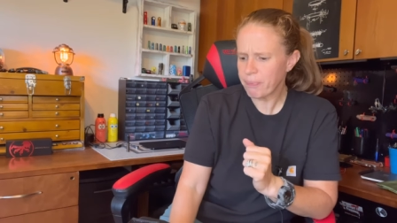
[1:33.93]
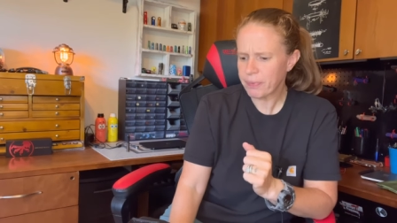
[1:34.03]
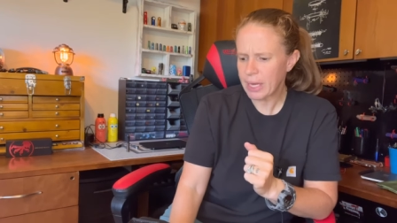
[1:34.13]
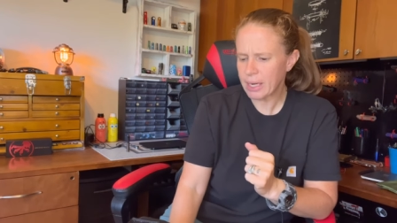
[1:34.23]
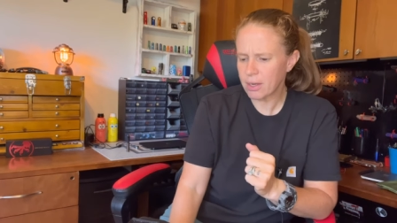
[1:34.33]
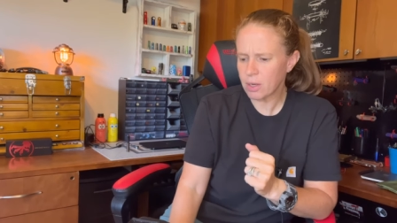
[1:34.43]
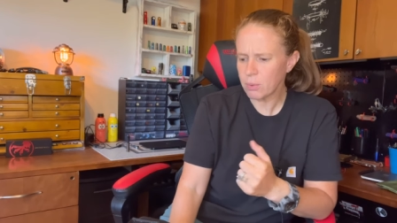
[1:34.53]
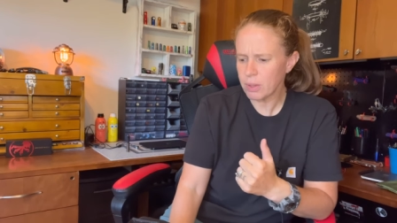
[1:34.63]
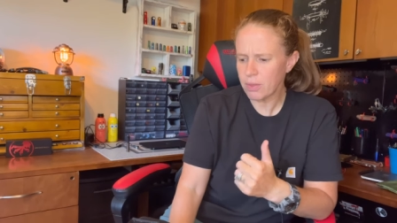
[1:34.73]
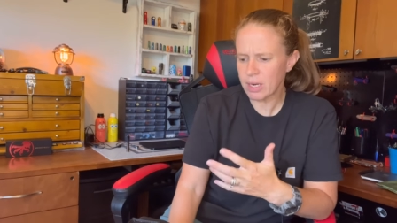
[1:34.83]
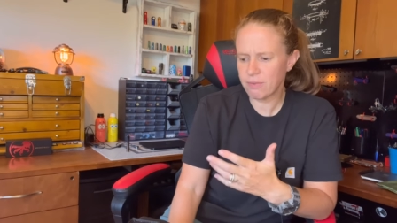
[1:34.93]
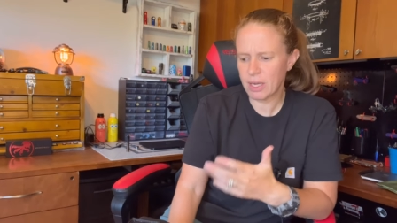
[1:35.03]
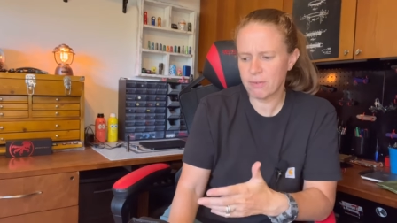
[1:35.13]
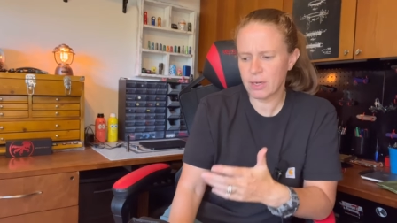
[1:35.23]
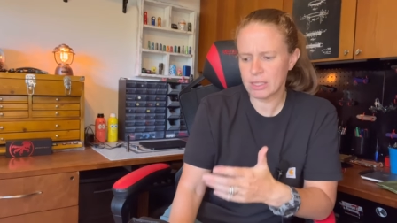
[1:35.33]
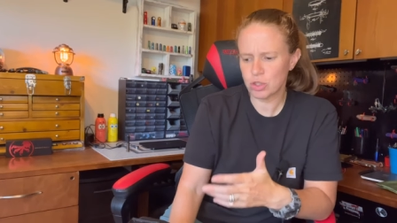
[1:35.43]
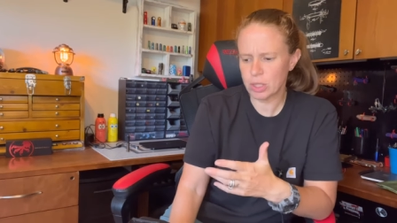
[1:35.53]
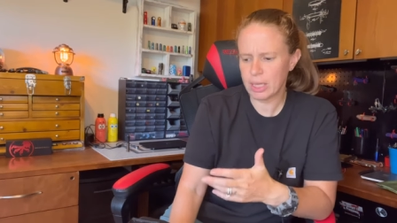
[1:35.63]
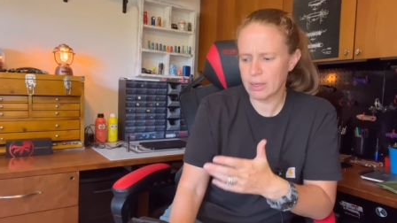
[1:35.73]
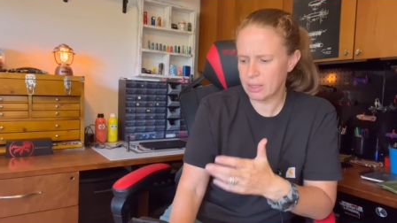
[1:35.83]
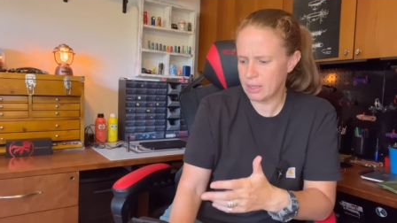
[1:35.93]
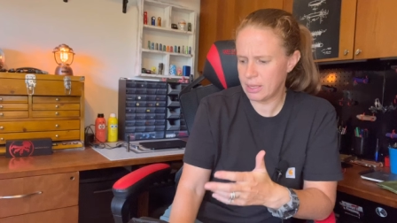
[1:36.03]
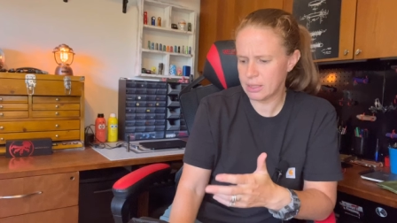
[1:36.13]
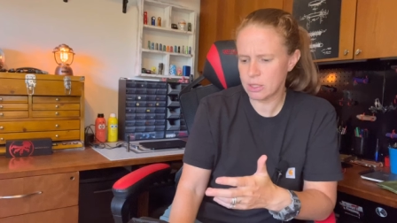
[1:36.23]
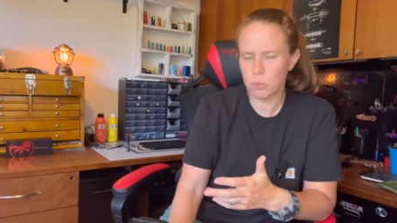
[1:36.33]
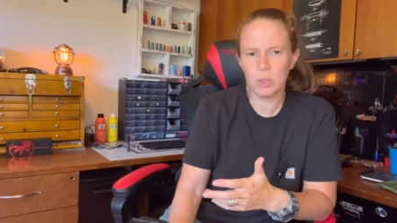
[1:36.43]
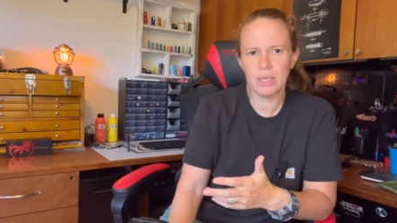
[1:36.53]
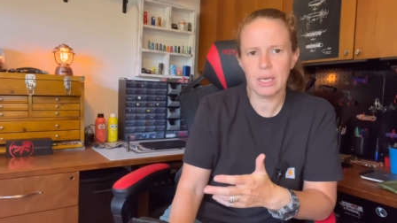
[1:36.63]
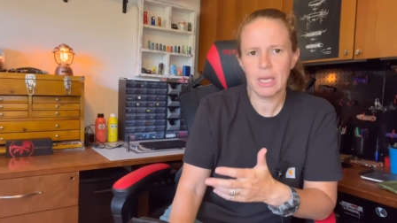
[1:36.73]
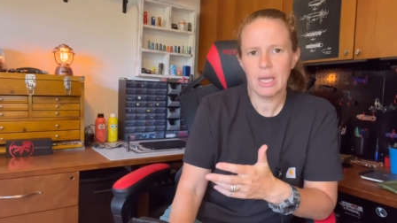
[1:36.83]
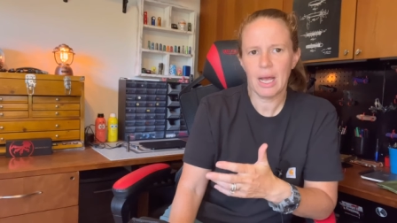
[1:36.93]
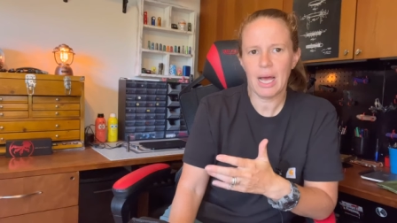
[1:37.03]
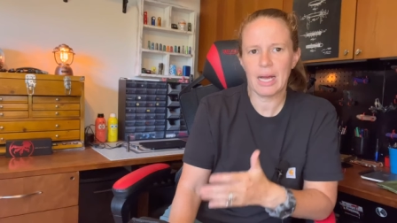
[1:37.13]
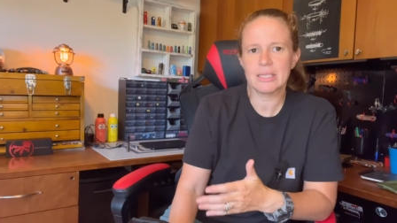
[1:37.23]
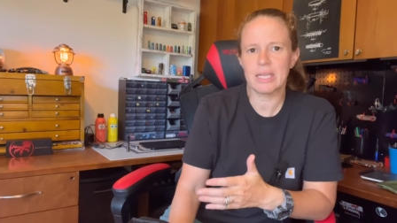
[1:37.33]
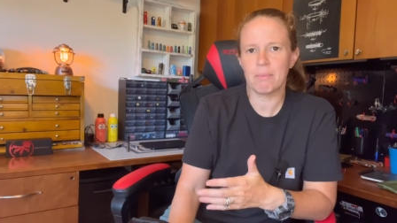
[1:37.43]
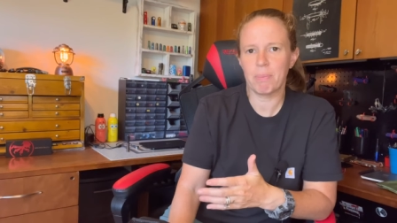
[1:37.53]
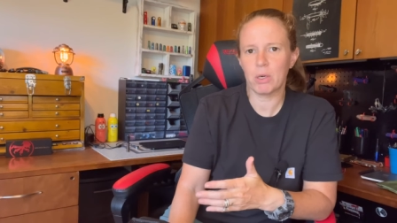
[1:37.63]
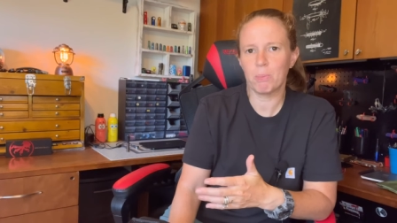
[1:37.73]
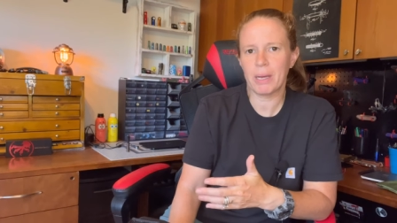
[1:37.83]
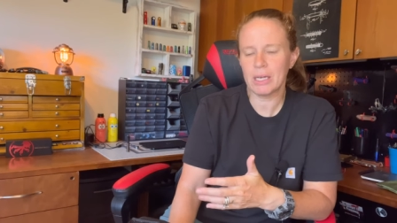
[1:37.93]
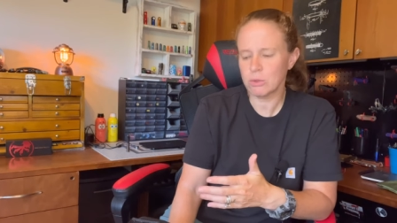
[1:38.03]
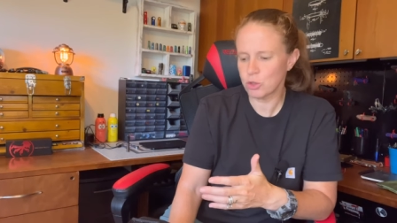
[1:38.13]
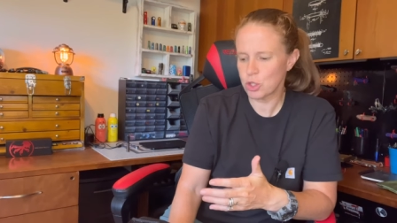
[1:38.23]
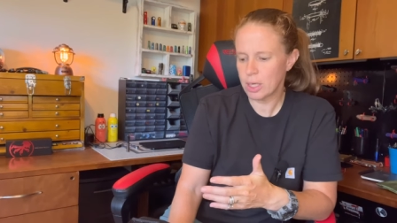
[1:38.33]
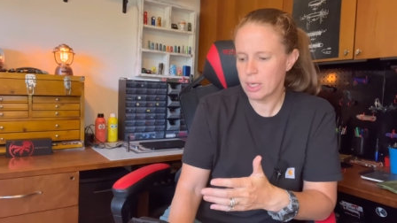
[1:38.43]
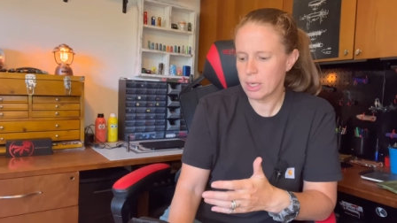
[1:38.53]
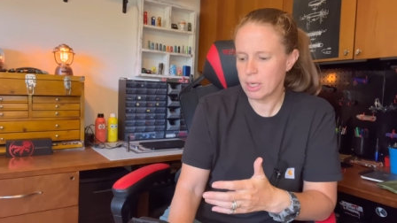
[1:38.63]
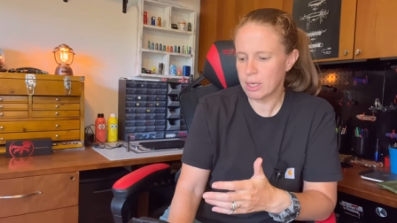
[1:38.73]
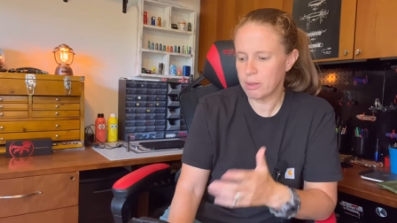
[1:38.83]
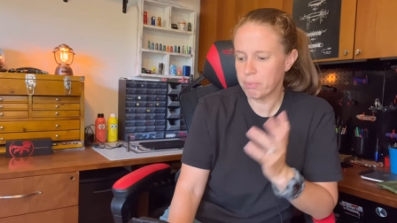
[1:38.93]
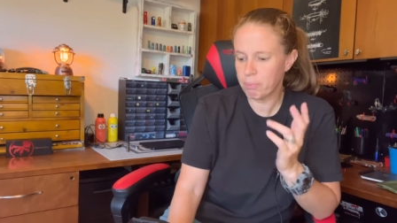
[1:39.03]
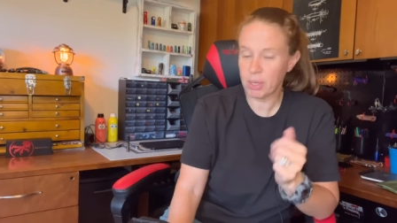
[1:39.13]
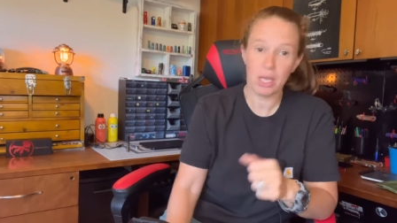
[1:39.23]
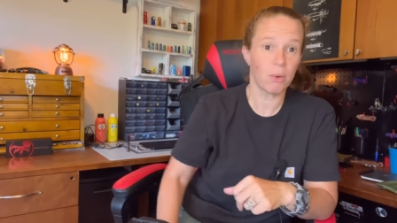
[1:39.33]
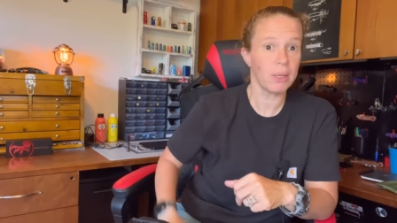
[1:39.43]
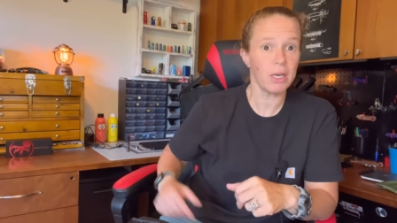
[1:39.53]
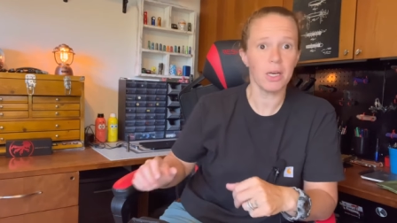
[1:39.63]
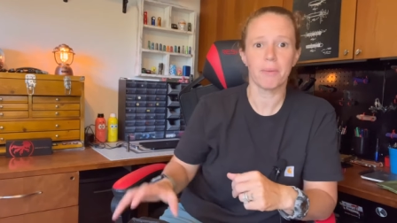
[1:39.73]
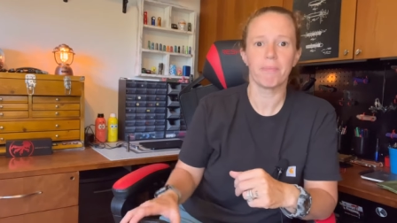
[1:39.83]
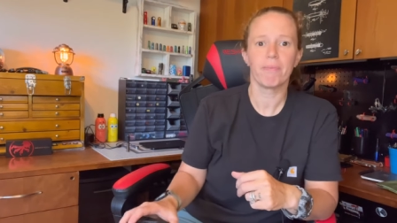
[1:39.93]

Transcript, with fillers: And I don't know that I've ever actually carried this one as a belt pouch, um, but here we are.